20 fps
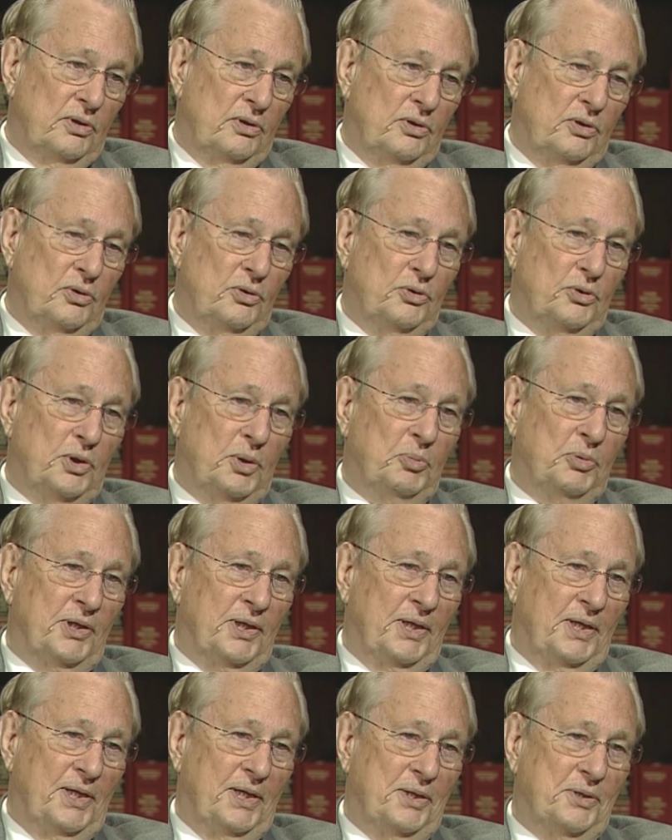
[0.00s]
There are two
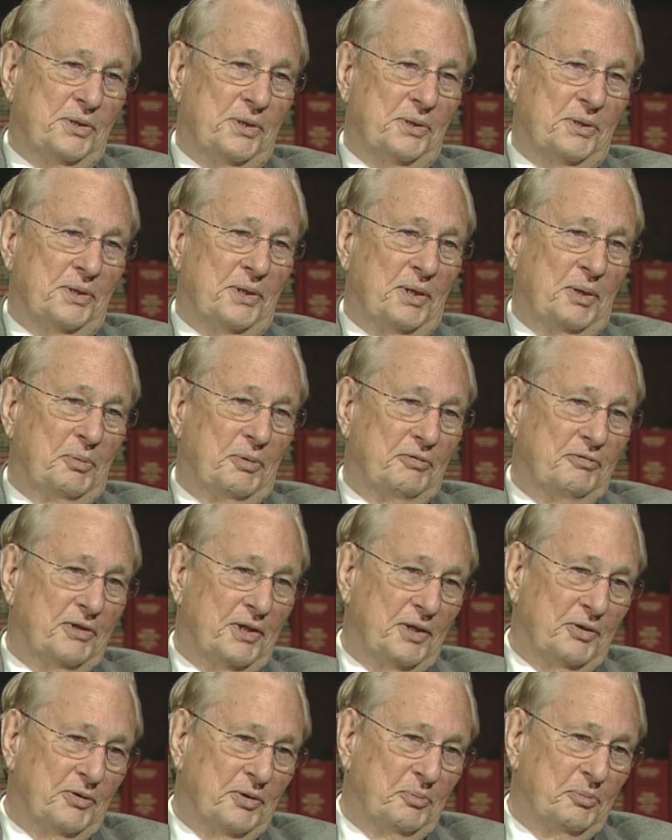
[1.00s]
AAAs, and I'm a
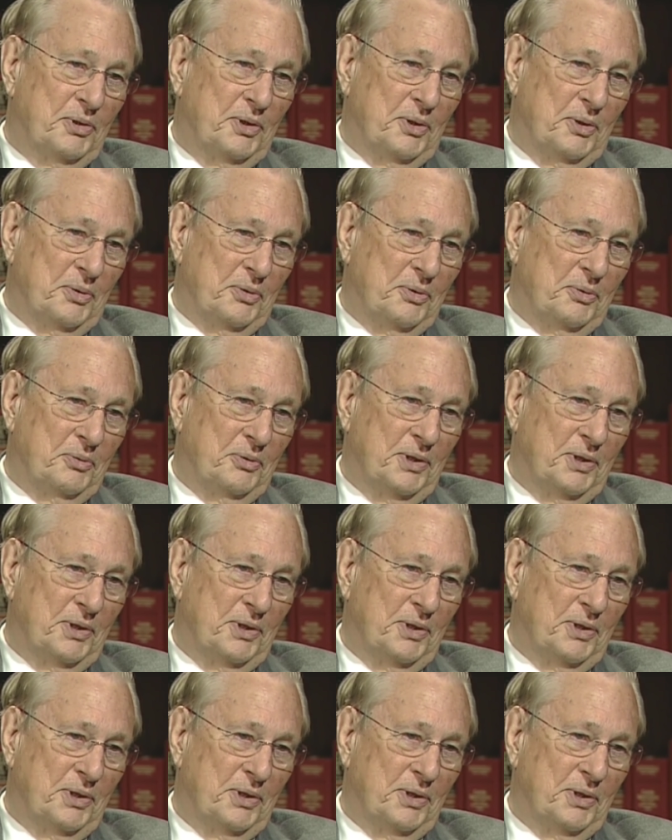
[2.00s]
fellow of both.